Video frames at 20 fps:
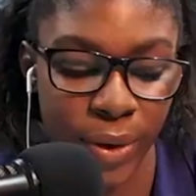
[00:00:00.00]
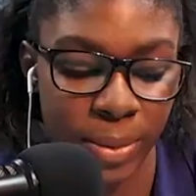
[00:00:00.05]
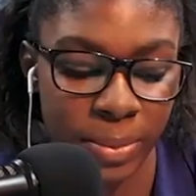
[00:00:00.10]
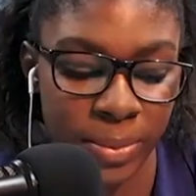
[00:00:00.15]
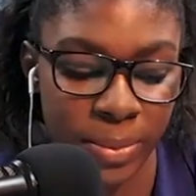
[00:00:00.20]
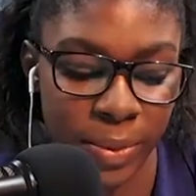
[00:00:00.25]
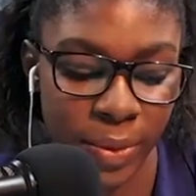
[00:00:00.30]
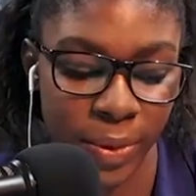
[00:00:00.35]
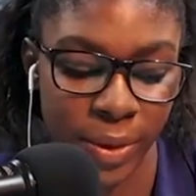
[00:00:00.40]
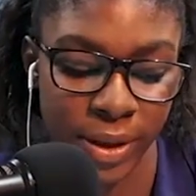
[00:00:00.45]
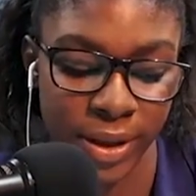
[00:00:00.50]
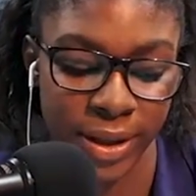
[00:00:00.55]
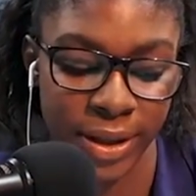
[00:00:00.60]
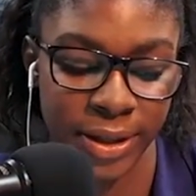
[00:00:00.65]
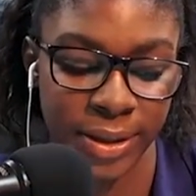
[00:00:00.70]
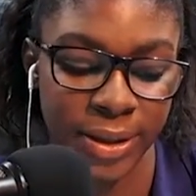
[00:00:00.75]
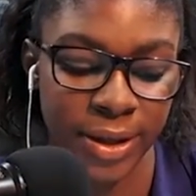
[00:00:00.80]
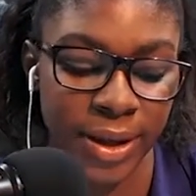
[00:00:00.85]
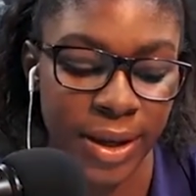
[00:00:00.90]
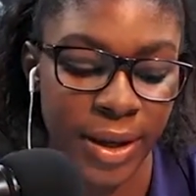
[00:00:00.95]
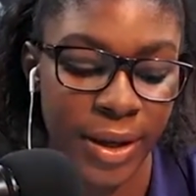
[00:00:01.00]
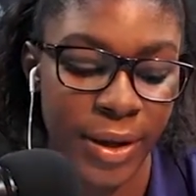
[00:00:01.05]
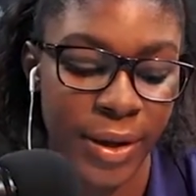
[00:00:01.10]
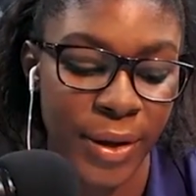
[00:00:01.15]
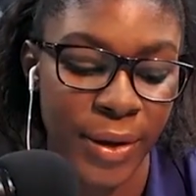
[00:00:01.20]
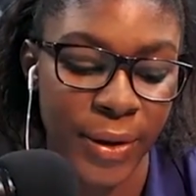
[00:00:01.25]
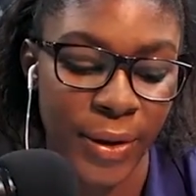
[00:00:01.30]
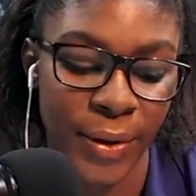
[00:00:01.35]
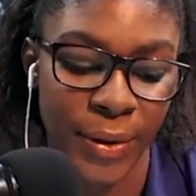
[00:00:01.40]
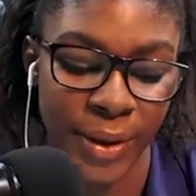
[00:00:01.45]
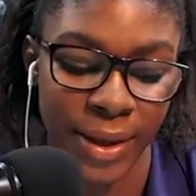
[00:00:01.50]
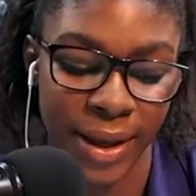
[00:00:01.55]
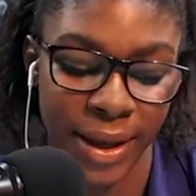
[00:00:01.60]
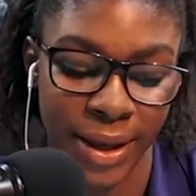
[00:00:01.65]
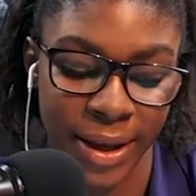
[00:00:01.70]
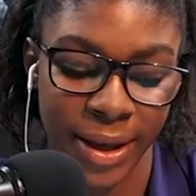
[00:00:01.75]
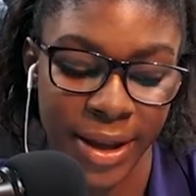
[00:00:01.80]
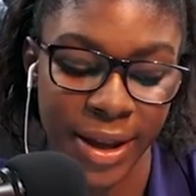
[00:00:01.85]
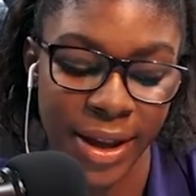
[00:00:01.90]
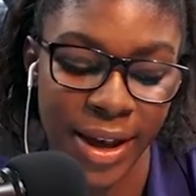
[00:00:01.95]
important.
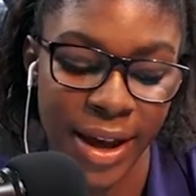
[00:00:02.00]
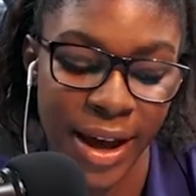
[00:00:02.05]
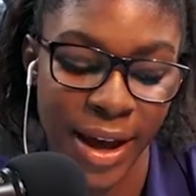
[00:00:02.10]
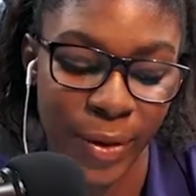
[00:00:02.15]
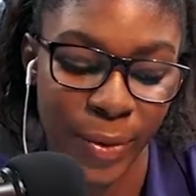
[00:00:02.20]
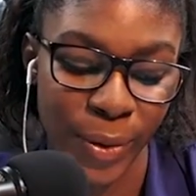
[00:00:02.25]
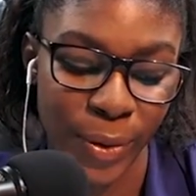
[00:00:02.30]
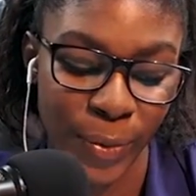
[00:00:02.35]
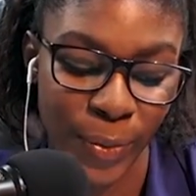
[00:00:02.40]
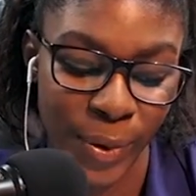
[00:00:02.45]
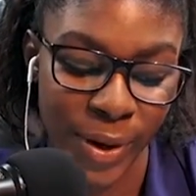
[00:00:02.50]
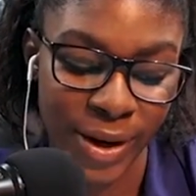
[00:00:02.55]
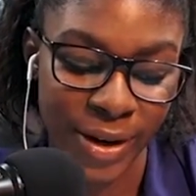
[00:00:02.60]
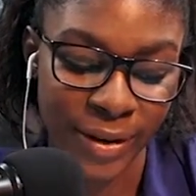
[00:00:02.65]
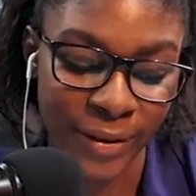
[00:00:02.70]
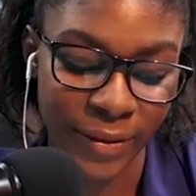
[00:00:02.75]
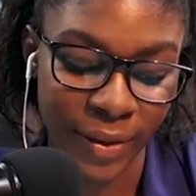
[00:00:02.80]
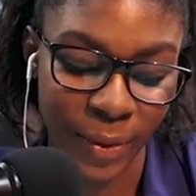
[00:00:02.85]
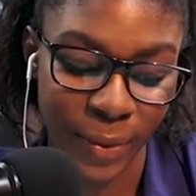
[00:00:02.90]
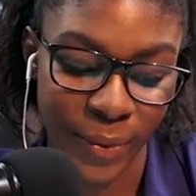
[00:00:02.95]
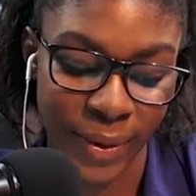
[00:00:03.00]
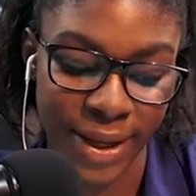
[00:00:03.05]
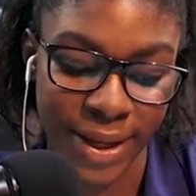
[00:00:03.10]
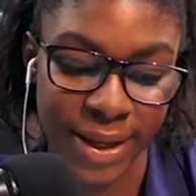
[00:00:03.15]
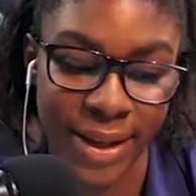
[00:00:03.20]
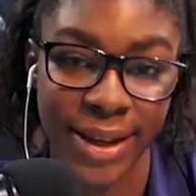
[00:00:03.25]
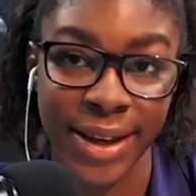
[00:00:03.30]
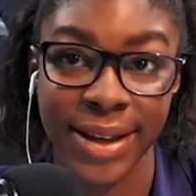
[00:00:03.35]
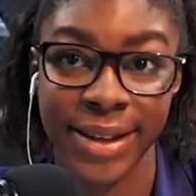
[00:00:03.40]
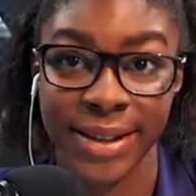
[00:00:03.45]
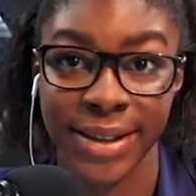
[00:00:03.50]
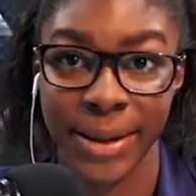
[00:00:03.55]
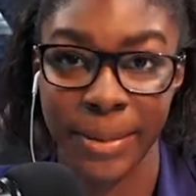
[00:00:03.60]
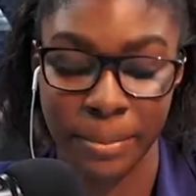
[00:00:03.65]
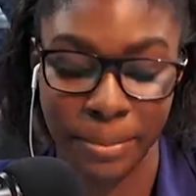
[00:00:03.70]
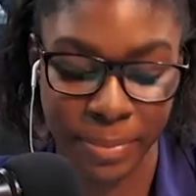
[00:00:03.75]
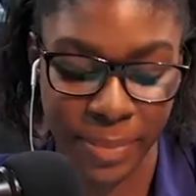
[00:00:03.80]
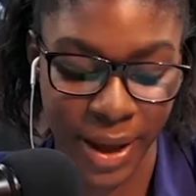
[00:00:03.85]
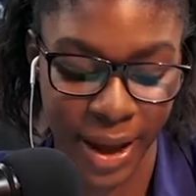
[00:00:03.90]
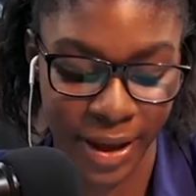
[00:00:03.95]
Okay, our word of the week is
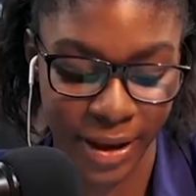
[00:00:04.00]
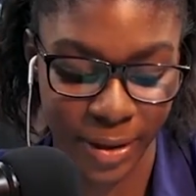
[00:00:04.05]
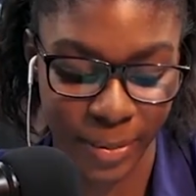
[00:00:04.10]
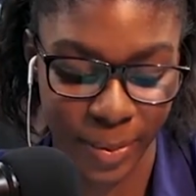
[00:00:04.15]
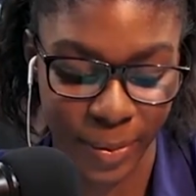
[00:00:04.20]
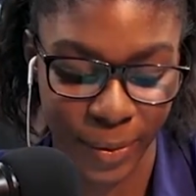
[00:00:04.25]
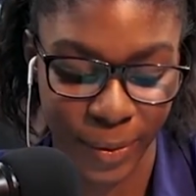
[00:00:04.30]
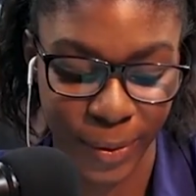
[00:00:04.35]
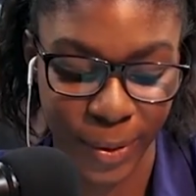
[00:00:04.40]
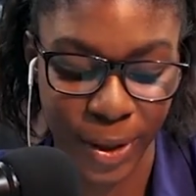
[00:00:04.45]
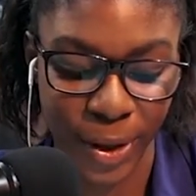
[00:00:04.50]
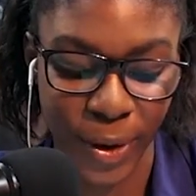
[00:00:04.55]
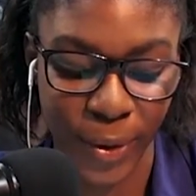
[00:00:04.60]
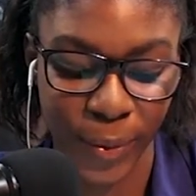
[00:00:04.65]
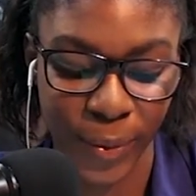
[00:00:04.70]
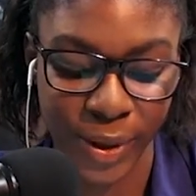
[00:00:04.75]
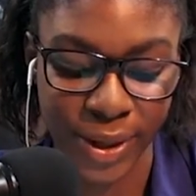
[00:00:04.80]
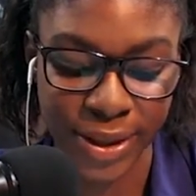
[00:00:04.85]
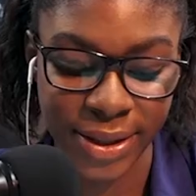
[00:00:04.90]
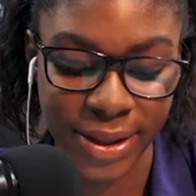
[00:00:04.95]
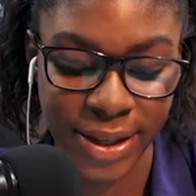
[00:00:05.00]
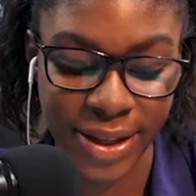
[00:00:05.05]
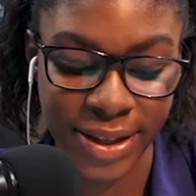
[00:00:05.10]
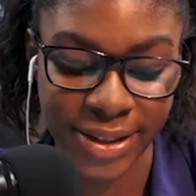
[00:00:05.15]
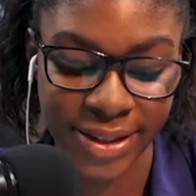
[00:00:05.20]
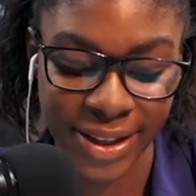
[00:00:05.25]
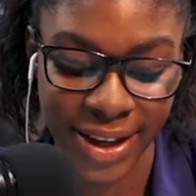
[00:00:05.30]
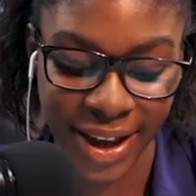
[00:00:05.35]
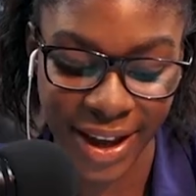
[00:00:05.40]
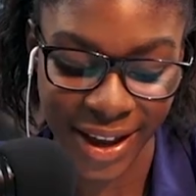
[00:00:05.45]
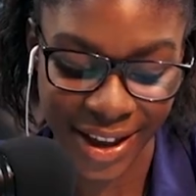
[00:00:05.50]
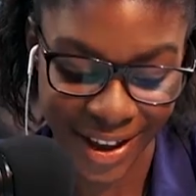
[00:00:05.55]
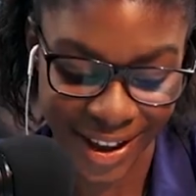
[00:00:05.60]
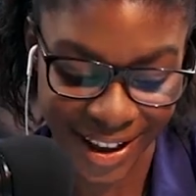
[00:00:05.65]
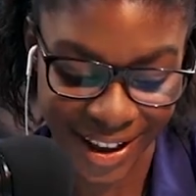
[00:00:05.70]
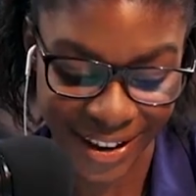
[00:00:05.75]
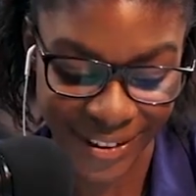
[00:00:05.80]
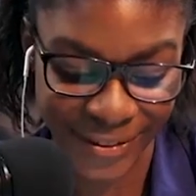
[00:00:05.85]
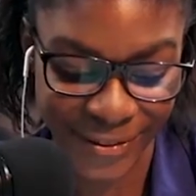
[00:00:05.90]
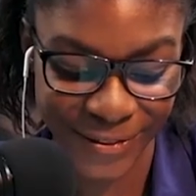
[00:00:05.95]
impeccable. What does
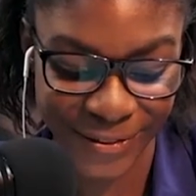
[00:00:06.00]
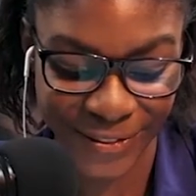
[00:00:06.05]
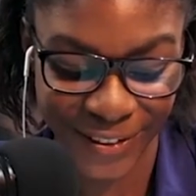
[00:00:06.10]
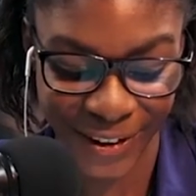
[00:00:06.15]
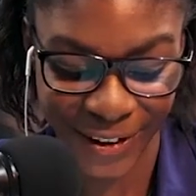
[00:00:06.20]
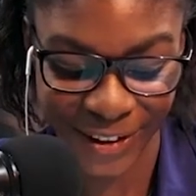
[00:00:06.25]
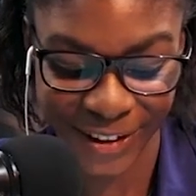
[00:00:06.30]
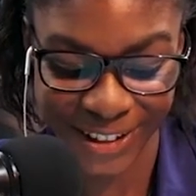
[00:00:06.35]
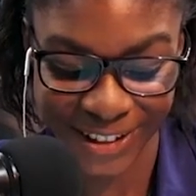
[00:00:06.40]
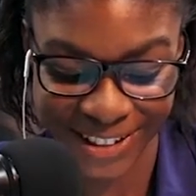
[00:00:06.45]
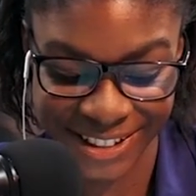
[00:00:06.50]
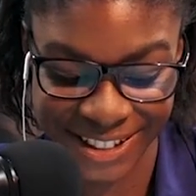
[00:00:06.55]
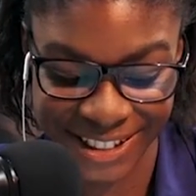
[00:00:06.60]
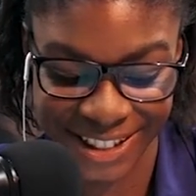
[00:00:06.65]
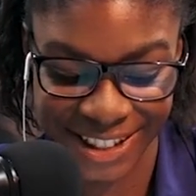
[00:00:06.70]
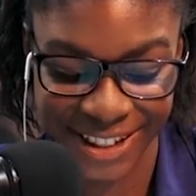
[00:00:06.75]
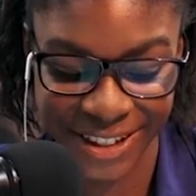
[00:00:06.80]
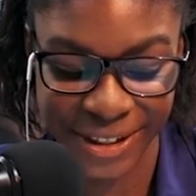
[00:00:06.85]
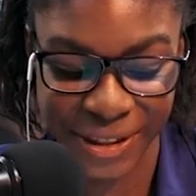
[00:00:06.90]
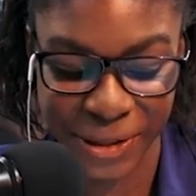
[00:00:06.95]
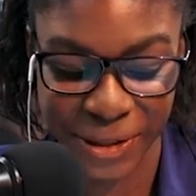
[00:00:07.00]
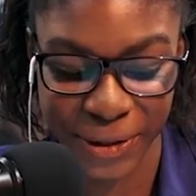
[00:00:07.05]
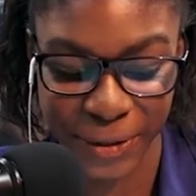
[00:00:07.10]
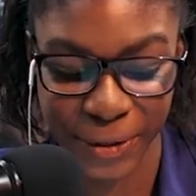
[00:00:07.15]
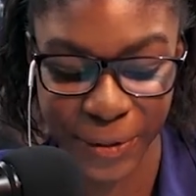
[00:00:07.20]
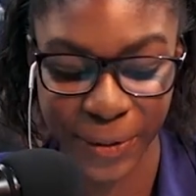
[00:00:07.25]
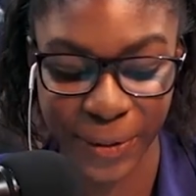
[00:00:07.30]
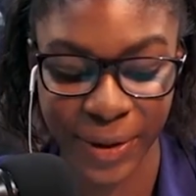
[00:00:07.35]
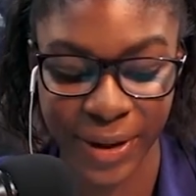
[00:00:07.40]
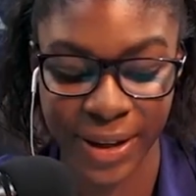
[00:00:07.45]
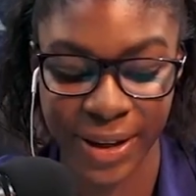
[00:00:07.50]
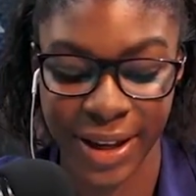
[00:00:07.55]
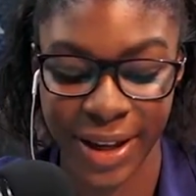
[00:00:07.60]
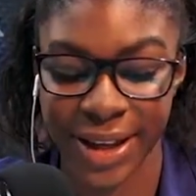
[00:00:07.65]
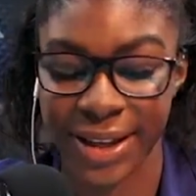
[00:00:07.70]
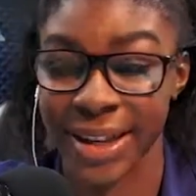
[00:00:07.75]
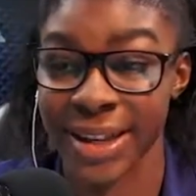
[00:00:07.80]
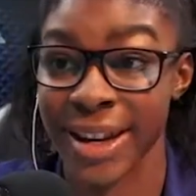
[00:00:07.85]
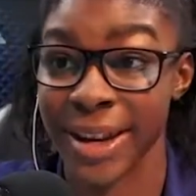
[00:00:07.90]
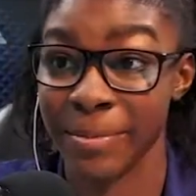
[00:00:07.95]
FRC do
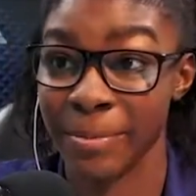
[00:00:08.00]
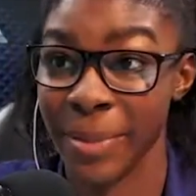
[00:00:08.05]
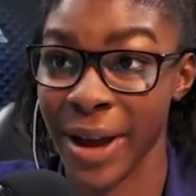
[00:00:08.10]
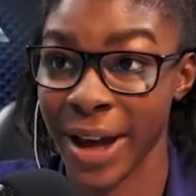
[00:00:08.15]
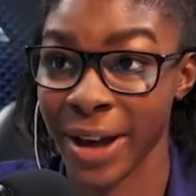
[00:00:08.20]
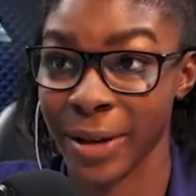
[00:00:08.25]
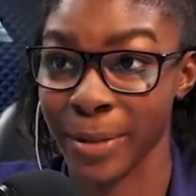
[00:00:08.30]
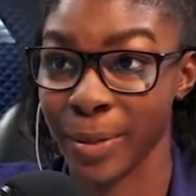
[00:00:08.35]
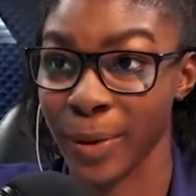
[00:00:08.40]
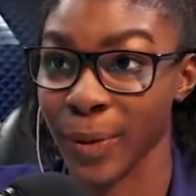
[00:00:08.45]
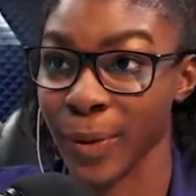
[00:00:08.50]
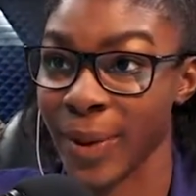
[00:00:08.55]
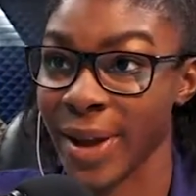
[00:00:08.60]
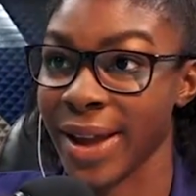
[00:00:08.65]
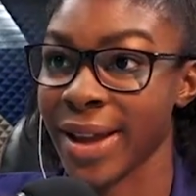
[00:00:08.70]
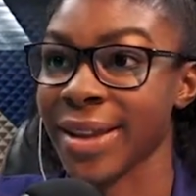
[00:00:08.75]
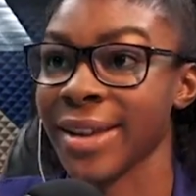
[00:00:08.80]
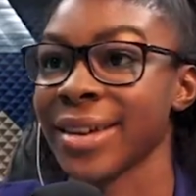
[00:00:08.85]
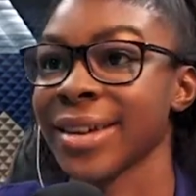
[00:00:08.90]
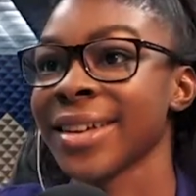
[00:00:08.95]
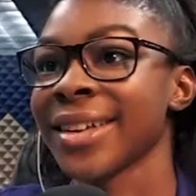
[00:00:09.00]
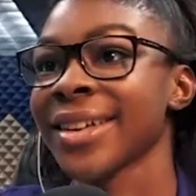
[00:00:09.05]
in an impeccable way?